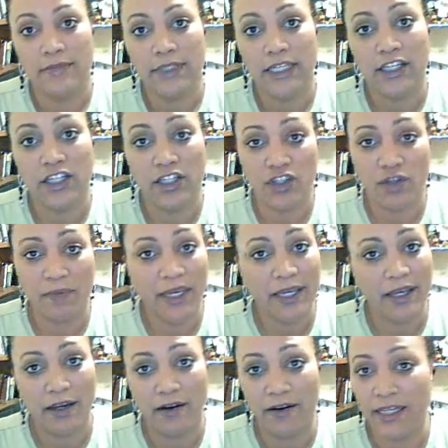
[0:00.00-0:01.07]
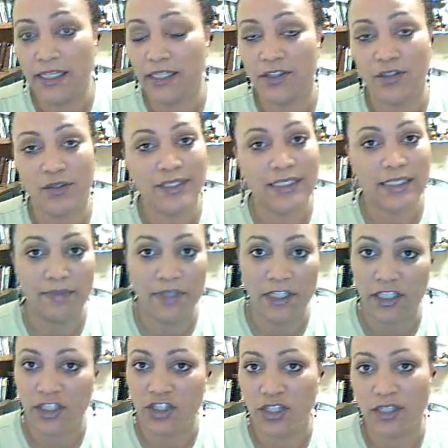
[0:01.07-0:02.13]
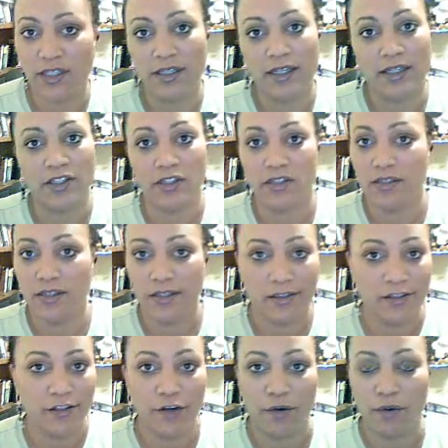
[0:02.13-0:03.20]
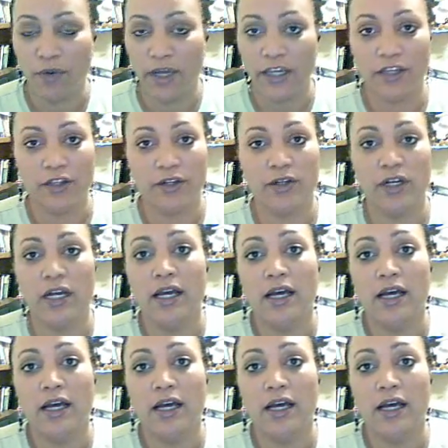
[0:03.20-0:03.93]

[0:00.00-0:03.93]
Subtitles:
condition my hair. I didn't do a deep condition. I just did, you know, a regular.